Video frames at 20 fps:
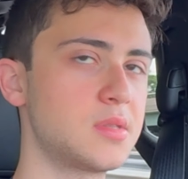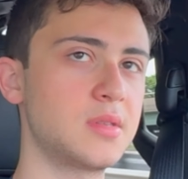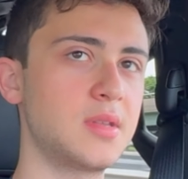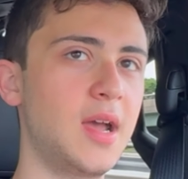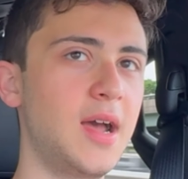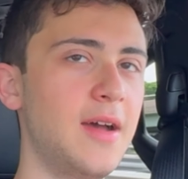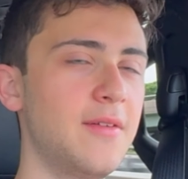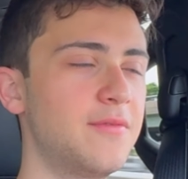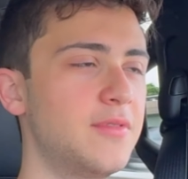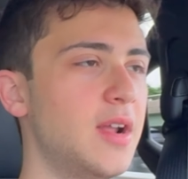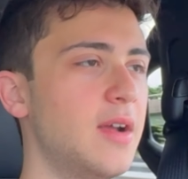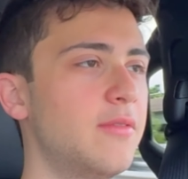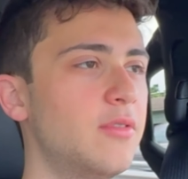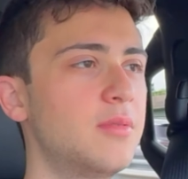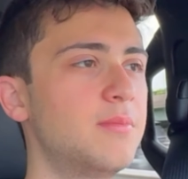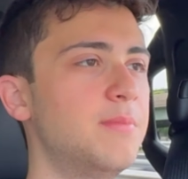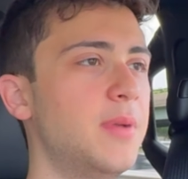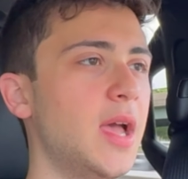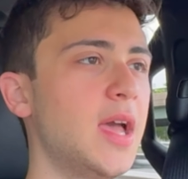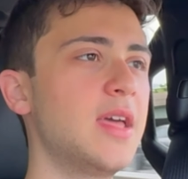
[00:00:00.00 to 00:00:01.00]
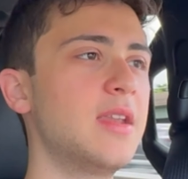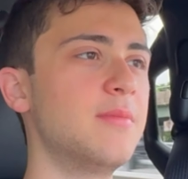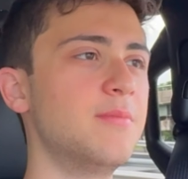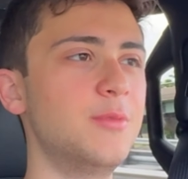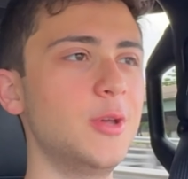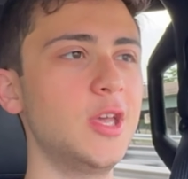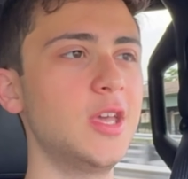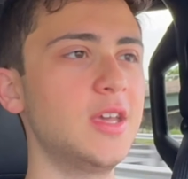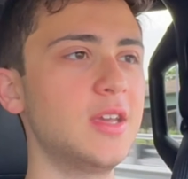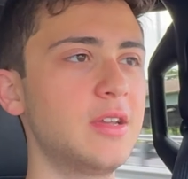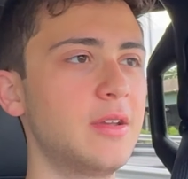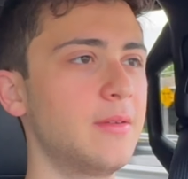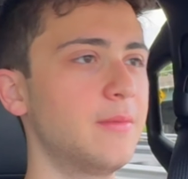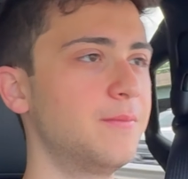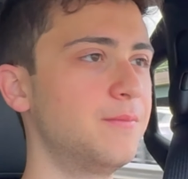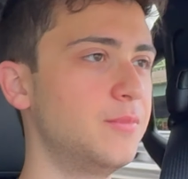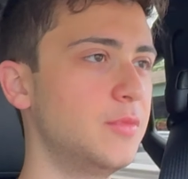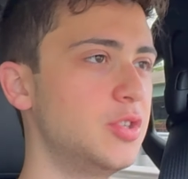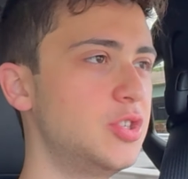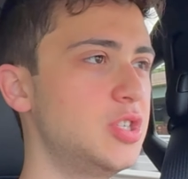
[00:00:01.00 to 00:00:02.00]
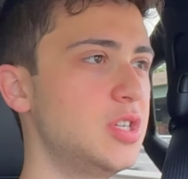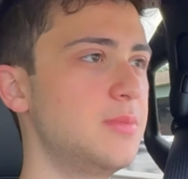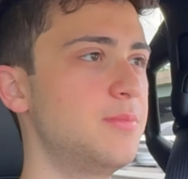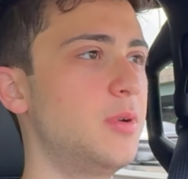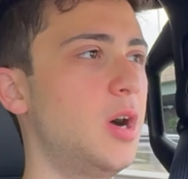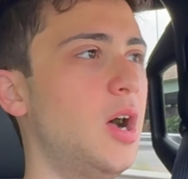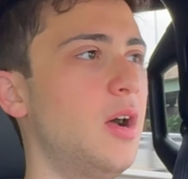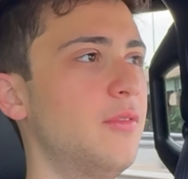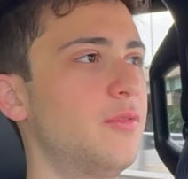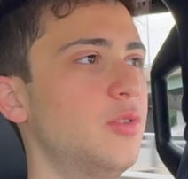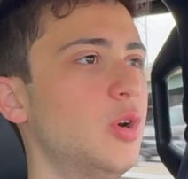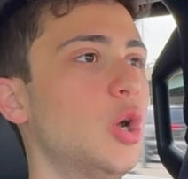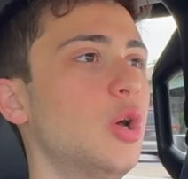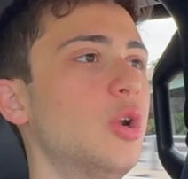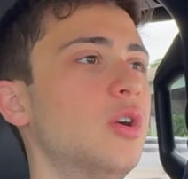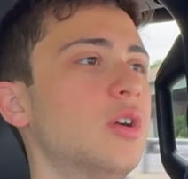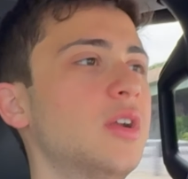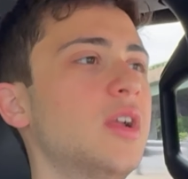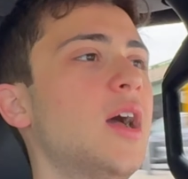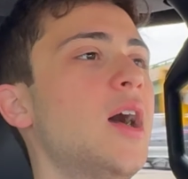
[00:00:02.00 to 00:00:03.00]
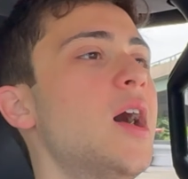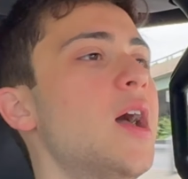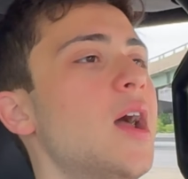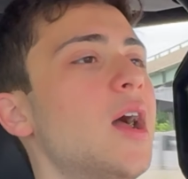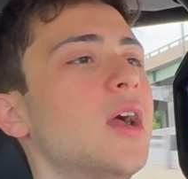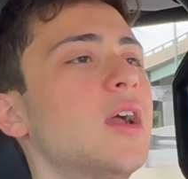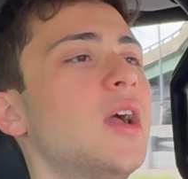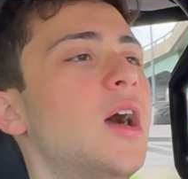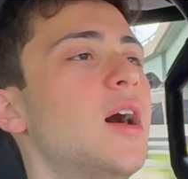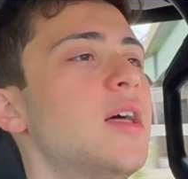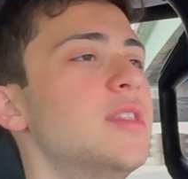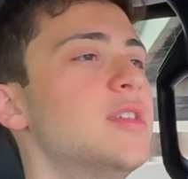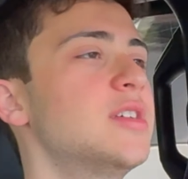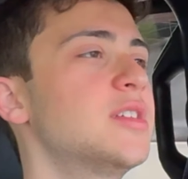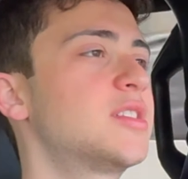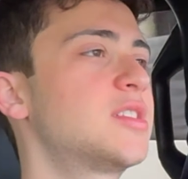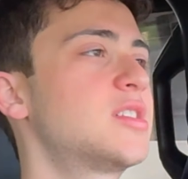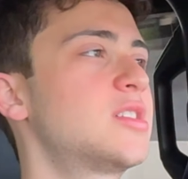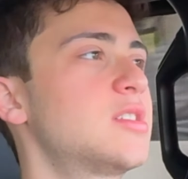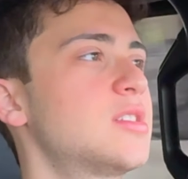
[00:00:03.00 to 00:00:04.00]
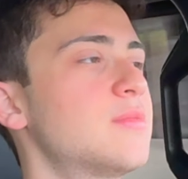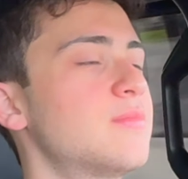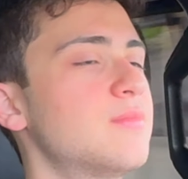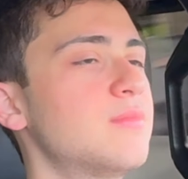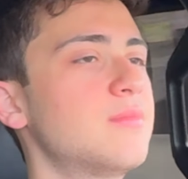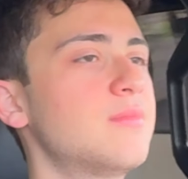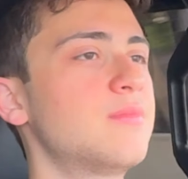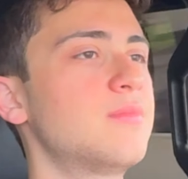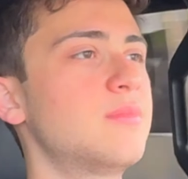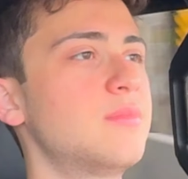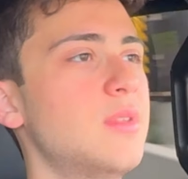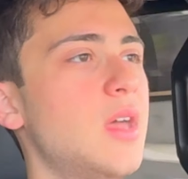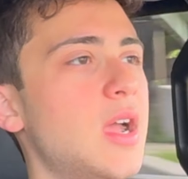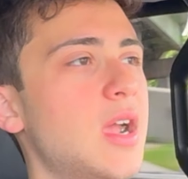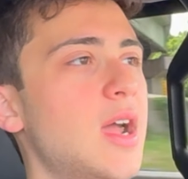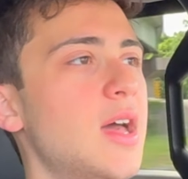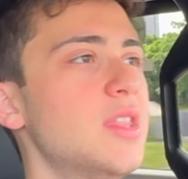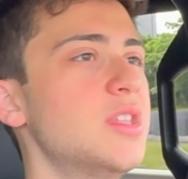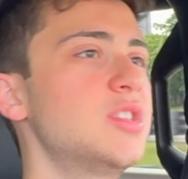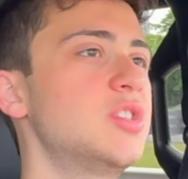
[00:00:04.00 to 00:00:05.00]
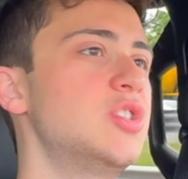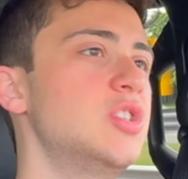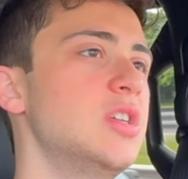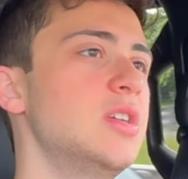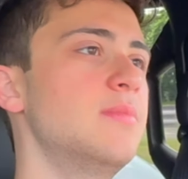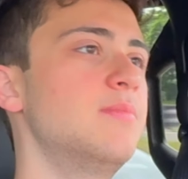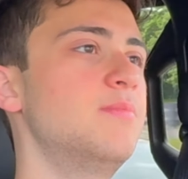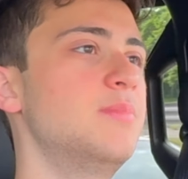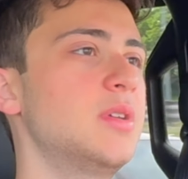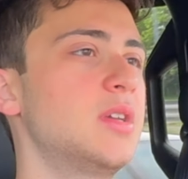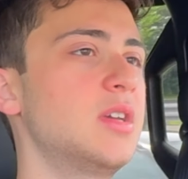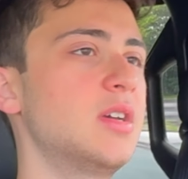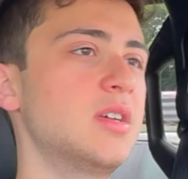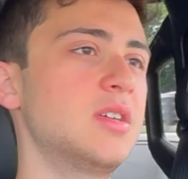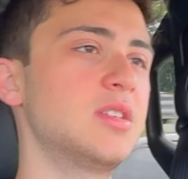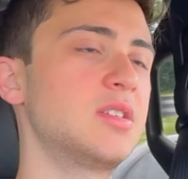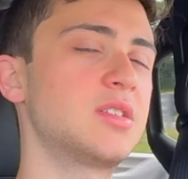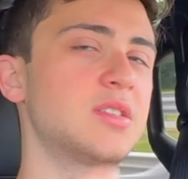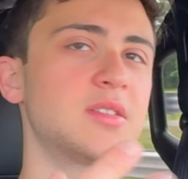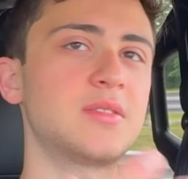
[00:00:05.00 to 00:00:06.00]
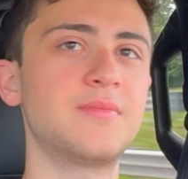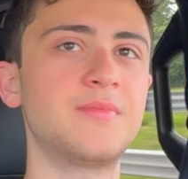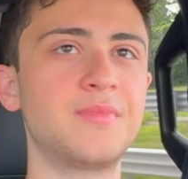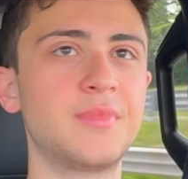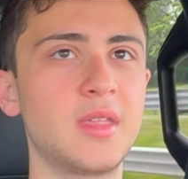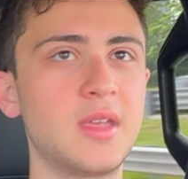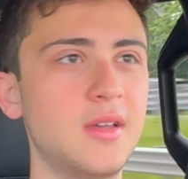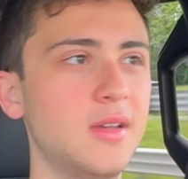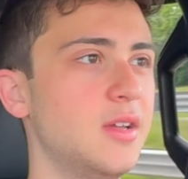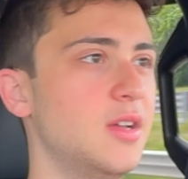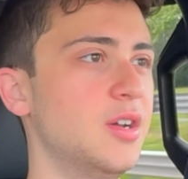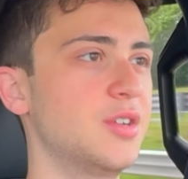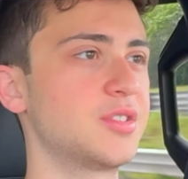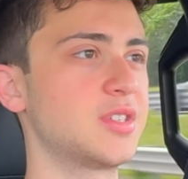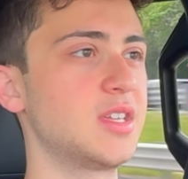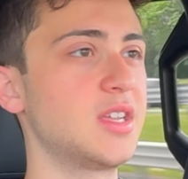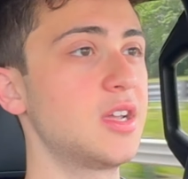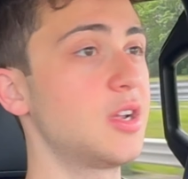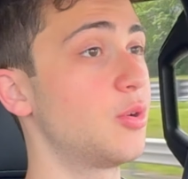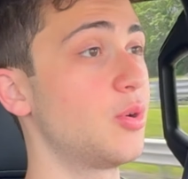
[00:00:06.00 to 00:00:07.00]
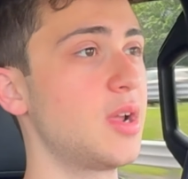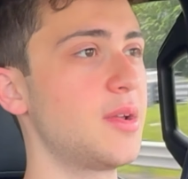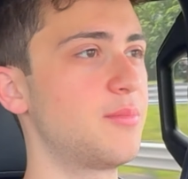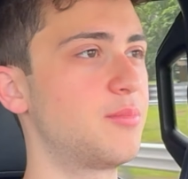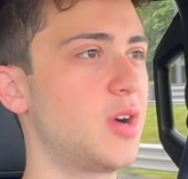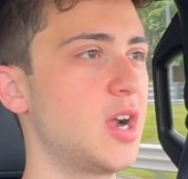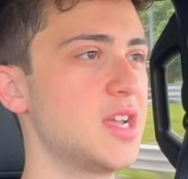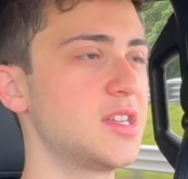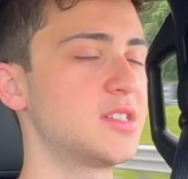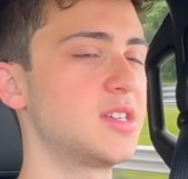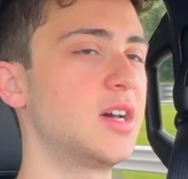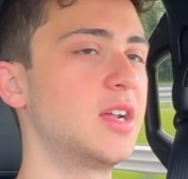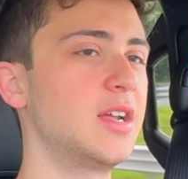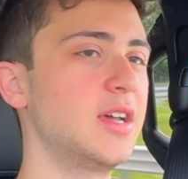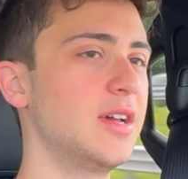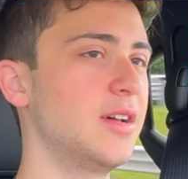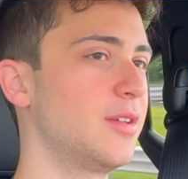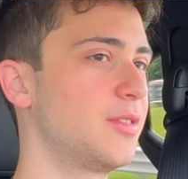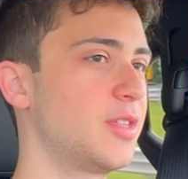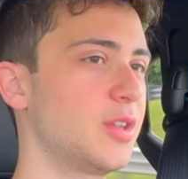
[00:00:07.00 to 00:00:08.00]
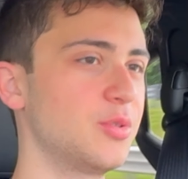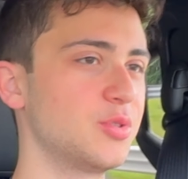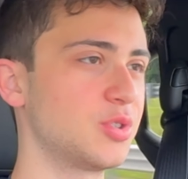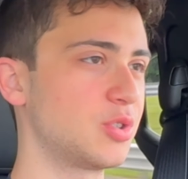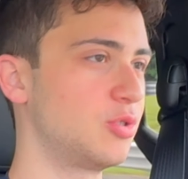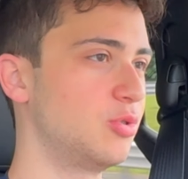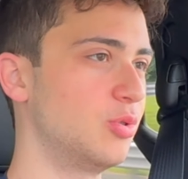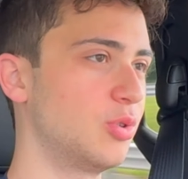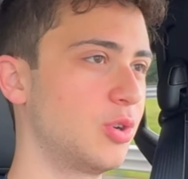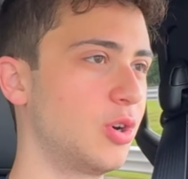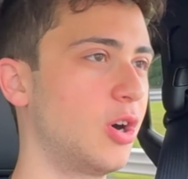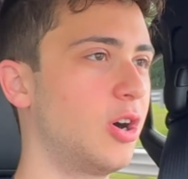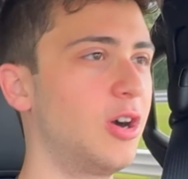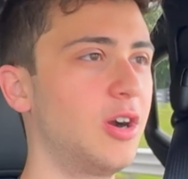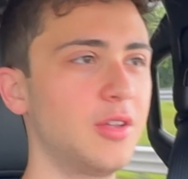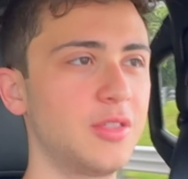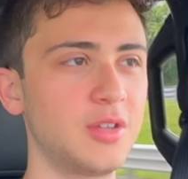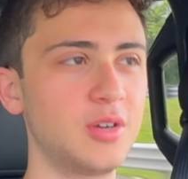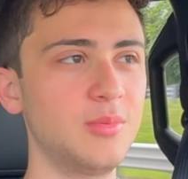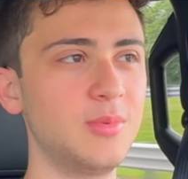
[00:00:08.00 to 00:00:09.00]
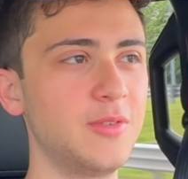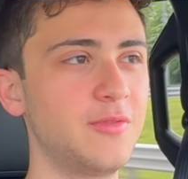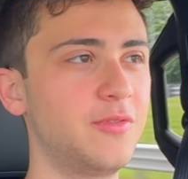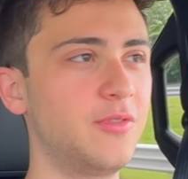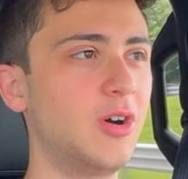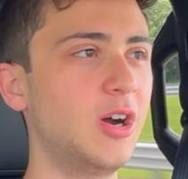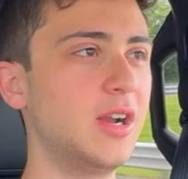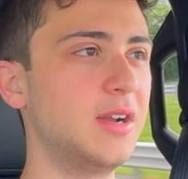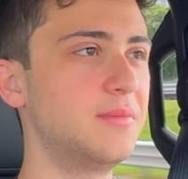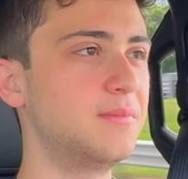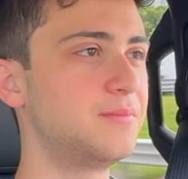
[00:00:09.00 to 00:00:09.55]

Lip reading: I've never been a big Jeep off-roader guy. I got this Jeep because I was getting a great price on it. I thought it was a cool car. I thought it'd be fun.